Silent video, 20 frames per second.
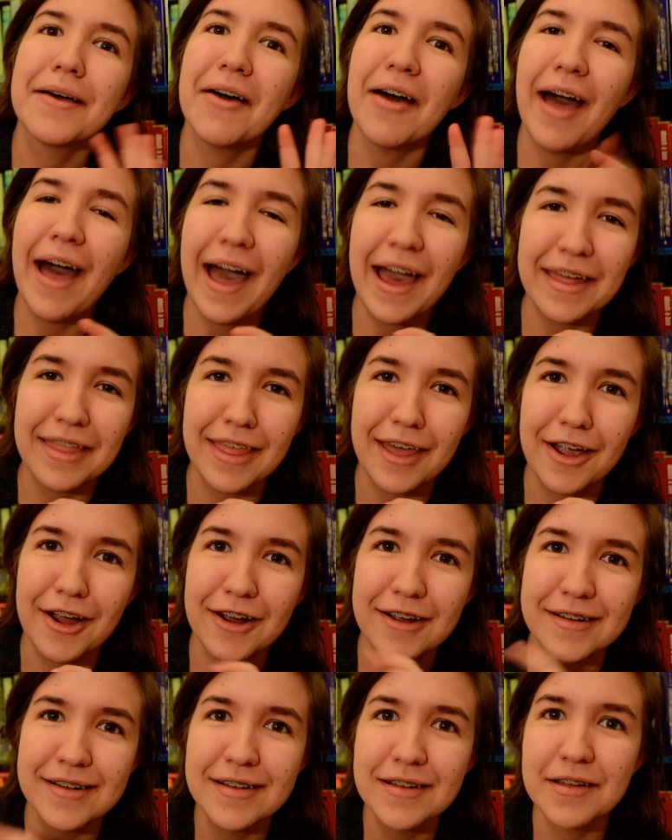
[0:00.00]
Hi
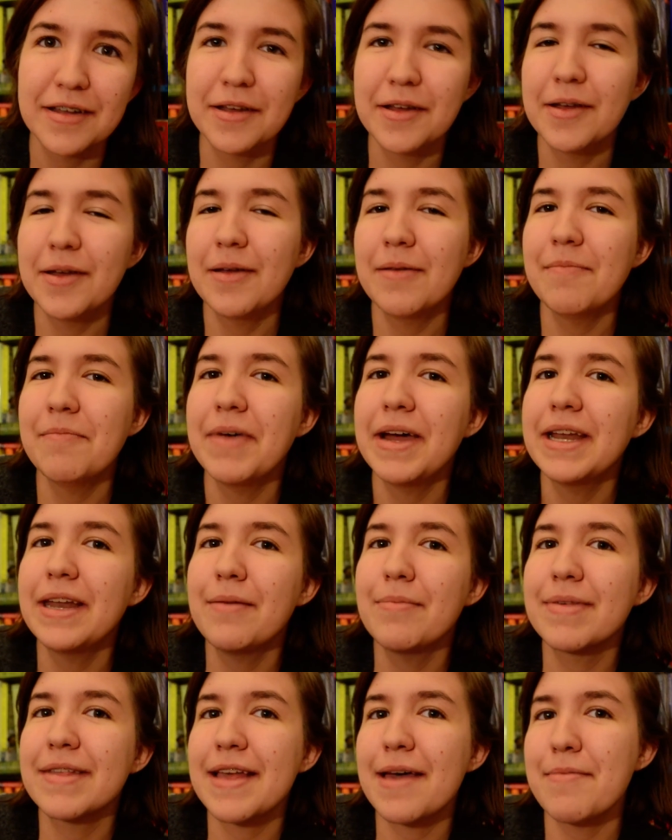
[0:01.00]
there. My
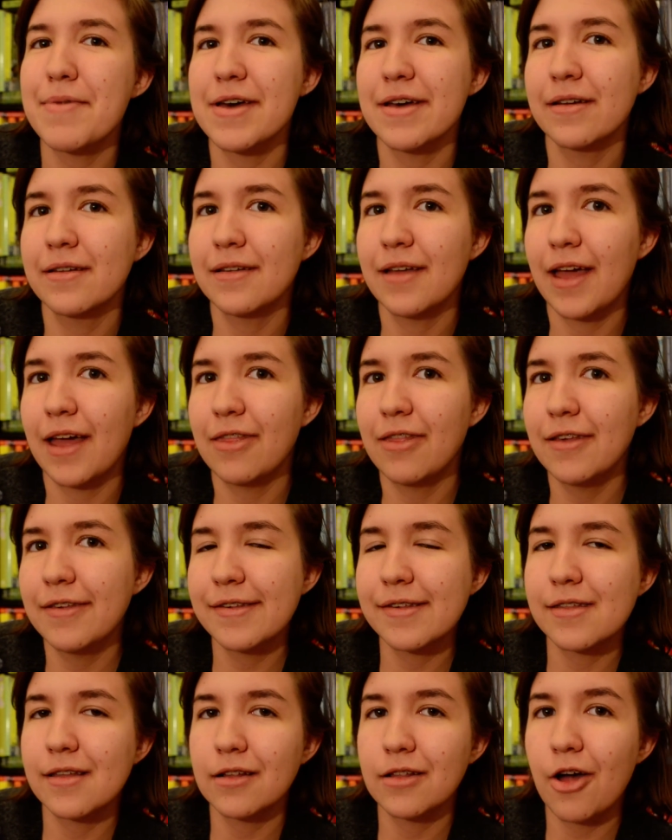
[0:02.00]
name is Emma, and this
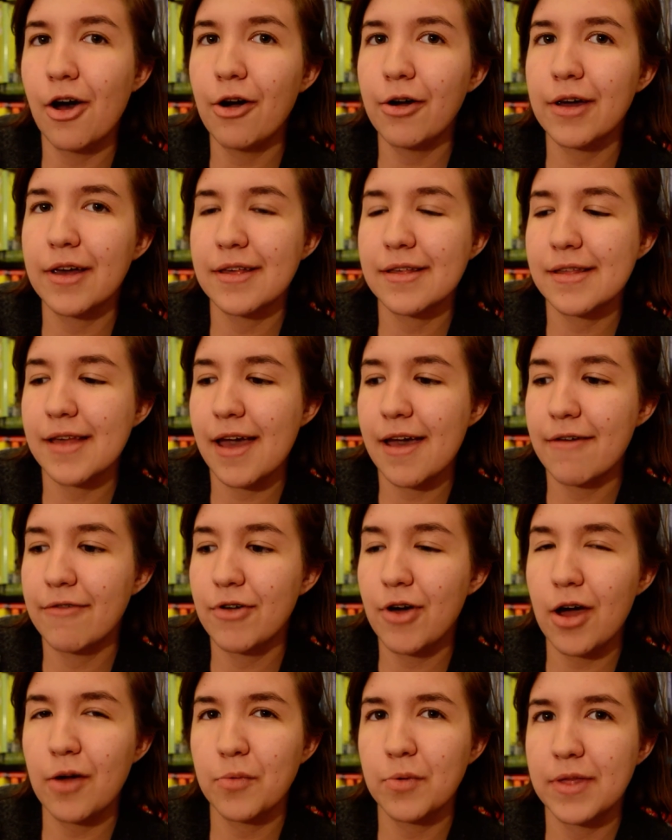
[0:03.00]
is the longest I've
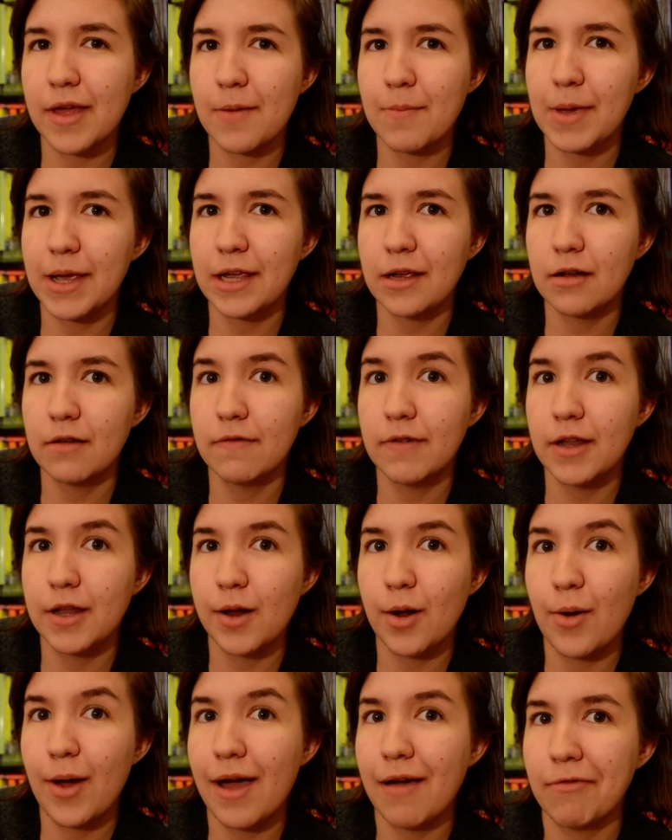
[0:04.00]
gone without making a
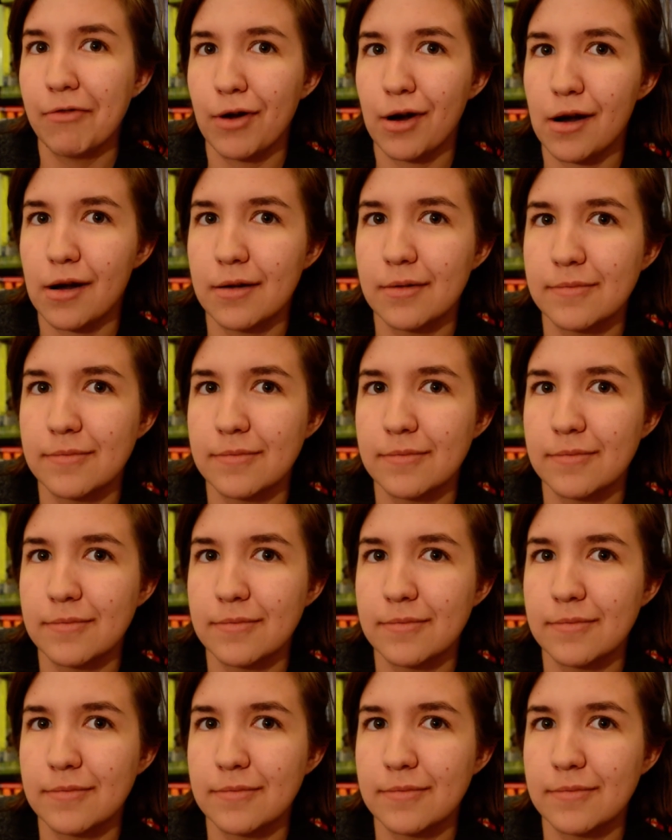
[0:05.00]
video ever.